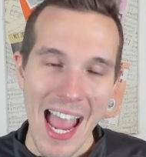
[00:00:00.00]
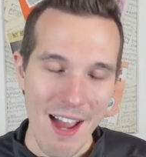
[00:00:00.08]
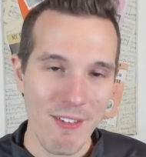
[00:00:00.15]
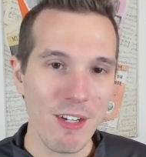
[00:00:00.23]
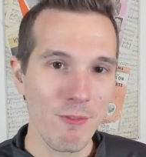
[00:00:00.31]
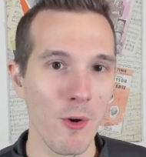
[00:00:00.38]

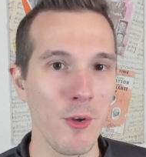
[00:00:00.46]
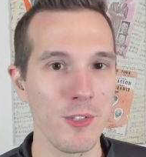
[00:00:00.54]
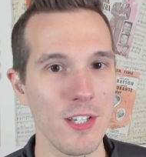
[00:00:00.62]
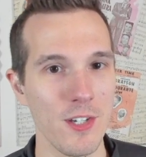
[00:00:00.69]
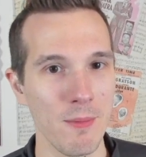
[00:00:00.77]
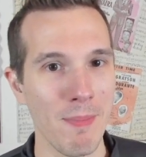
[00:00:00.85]
having
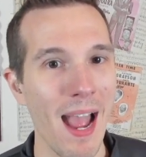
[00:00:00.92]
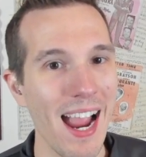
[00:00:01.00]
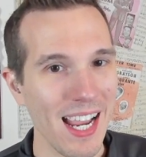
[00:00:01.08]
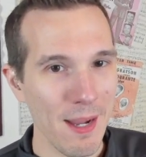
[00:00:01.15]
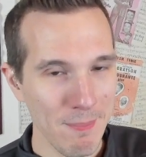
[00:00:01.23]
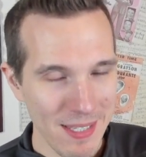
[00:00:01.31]
Foles as your
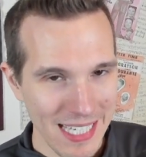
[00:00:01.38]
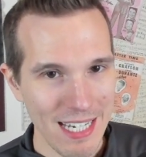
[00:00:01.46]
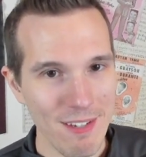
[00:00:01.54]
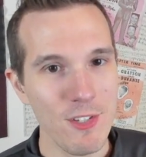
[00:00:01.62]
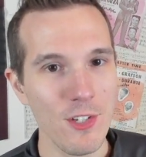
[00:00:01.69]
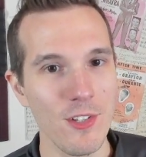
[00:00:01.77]
backup
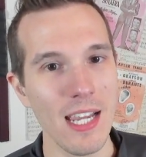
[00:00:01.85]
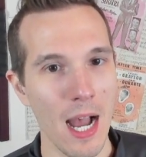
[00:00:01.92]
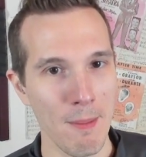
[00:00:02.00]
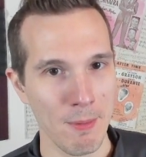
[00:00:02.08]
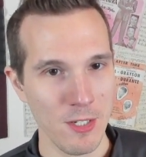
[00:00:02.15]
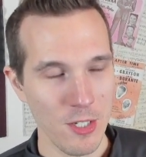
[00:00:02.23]
gives you
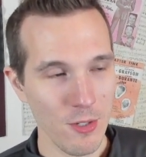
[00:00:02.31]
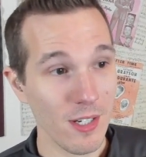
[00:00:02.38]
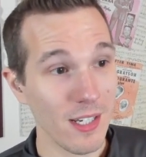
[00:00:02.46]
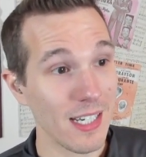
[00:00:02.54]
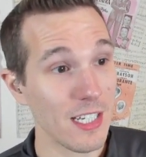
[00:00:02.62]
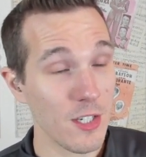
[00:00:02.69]
the
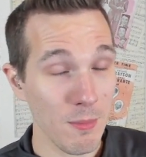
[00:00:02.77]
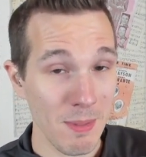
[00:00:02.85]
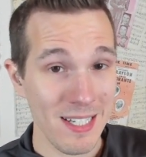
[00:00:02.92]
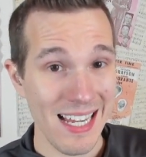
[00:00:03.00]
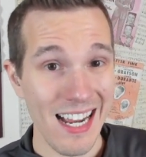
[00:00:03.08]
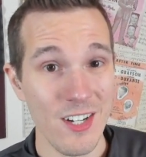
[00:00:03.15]
opportunity to
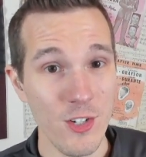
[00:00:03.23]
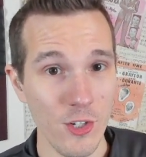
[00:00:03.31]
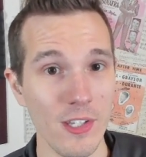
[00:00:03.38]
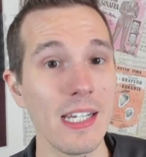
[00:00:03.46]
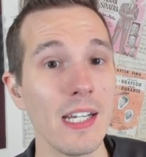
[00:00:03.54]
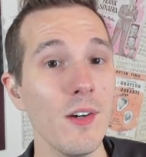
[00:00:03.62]

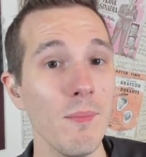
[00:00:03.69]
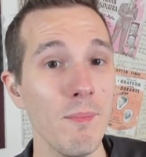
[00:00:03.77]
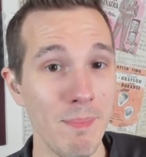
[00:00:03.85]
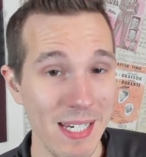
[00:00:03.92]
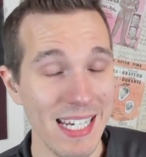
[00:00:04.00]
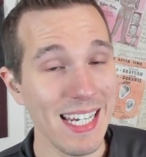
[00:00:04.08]
potentially
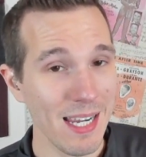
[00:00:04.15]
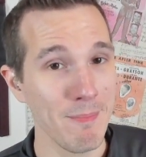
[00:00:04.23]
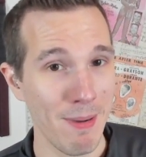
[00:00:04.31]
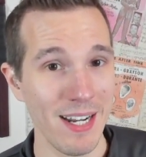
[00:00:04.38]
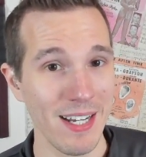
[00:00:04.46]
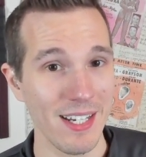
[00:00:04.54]
be
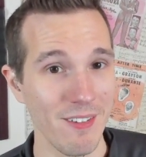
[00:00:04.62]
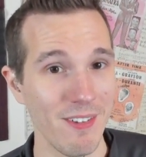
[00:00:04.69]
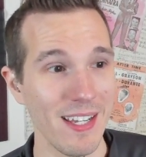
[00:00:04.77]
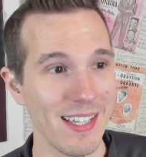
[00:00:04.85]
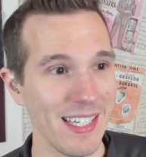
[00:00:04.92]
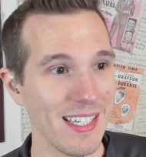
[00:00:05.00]

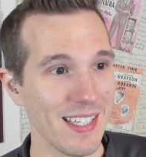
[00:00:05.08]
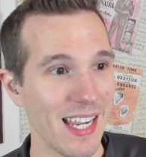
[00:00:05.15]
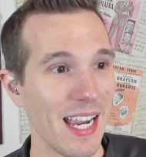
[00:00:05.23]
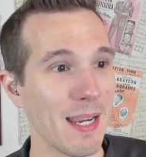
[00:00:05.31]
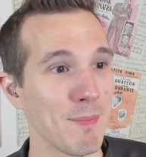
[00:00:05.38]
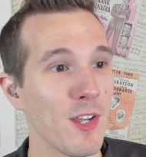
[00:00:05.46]
competitive in these
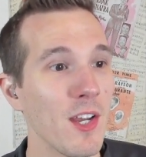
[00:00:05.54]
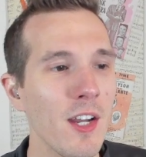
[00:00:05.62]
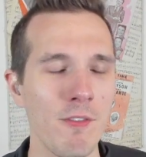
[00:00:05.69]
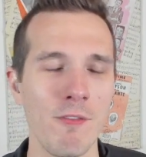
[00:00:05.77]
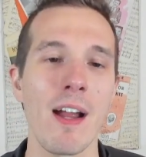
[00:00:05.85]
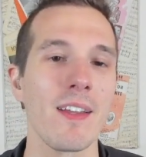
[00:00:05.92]
games
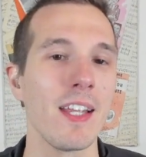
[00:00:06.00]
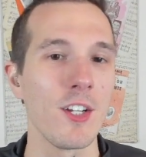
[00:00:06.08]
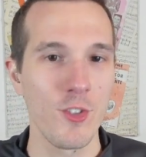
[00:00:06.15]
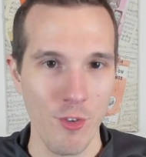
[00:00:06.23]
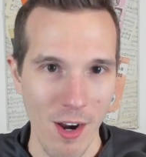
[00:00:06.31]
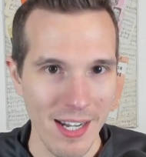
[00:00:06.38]
rather
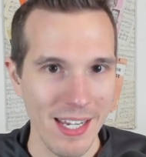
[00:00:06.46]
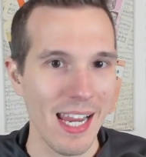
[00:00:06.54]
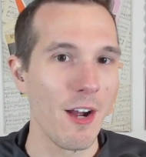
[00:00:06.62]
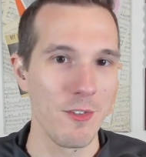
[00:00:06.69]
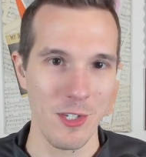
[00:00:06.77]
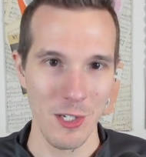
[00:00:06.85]
than
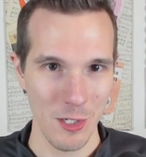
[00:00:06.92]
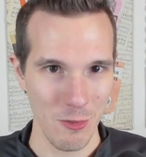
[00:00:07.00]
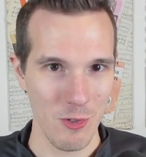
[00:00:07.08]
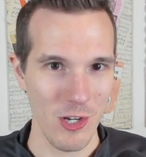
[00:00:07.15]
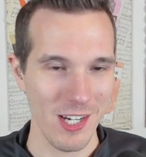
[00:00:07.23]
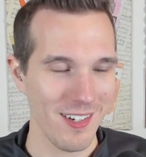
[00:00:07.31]
trotting out
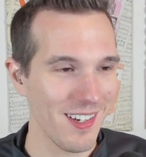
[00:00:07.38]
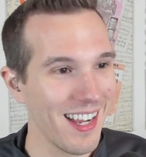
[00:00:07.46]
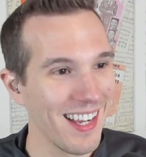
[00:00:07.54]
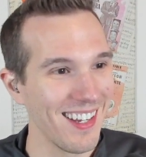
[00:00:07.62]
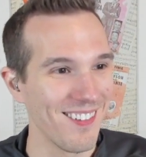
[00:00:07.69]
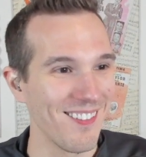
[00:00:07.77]

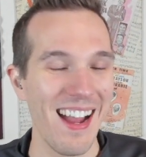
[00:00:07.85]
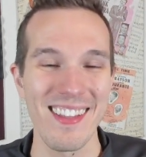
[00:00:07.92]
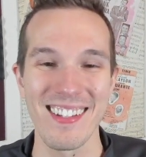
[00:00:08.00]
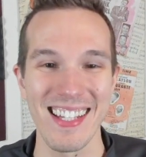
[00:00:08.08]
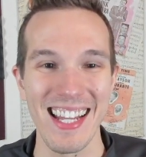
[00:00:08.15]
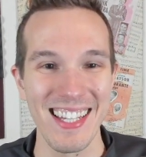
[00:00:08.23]
DiNucci,
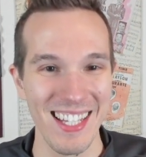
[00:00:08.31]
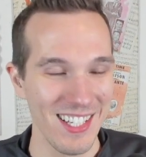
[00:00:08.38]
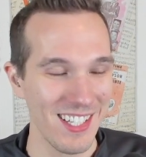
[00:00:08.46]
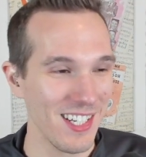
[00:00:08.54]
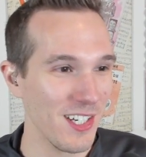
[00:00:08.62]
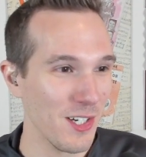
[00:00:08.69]
rather than
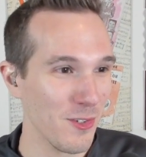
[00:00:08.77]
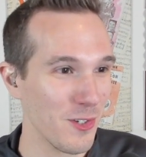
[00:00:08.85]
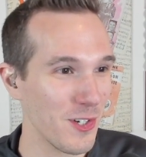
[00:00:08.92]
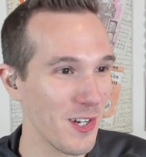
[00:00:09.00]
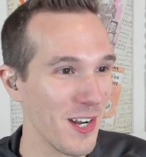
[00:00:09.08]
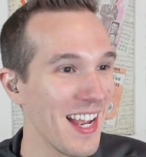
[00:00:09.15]
the
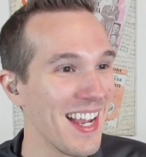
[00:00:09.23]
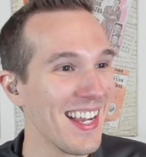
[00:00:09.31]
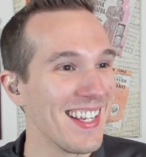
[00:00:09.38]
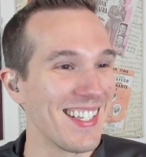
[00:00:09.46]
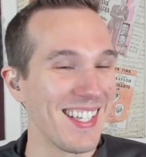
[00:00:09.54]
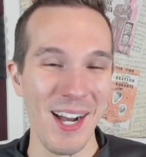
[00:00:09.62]
DiNucci.
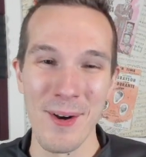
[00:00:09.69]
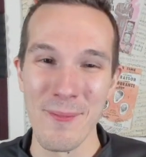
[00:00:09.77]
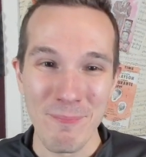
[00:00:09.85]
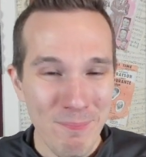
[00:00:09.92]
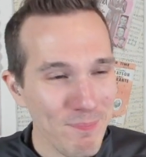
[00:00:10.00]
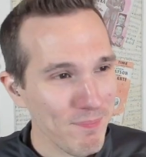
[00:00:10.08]

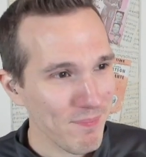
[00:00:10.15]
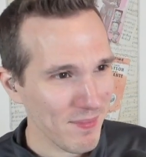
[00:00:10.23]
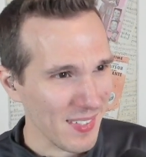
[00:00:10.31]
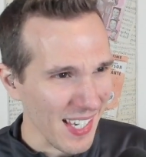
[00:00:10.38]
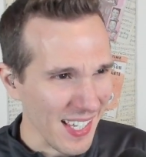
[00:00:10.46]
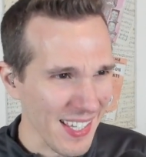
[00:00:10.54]
So
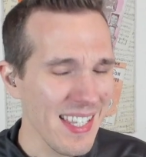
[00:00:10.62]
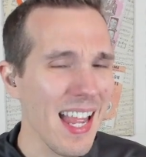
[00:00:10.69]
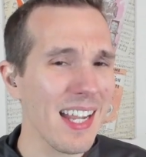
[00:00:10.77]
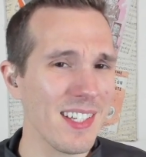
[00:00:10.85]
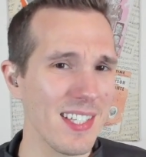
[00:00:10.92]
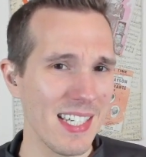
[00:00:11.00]

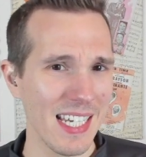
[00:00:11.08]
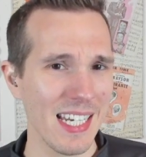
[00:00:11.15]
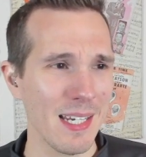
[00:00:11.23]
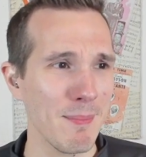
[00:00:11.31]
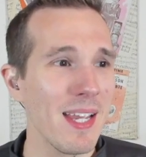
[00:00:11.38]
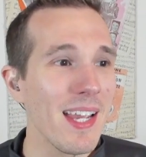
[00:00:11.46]
next
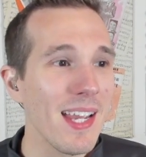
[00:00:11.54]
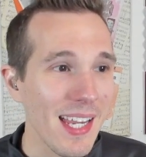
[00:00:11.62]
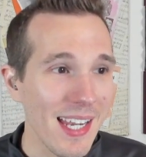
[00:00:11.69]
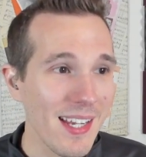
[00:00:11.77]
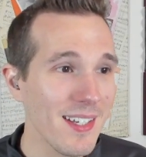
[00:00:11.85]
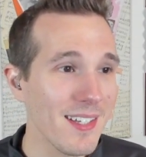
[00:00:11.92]
team
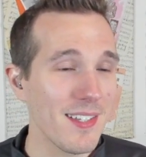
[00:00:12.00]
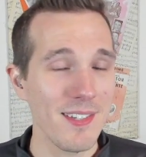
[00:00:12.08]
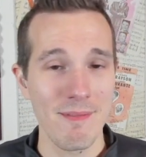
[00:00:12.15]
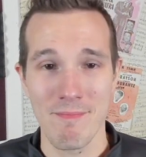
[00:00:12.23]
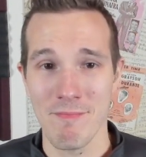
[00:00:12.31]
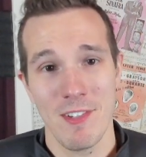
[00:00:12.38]

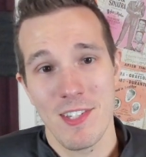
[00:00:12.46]
is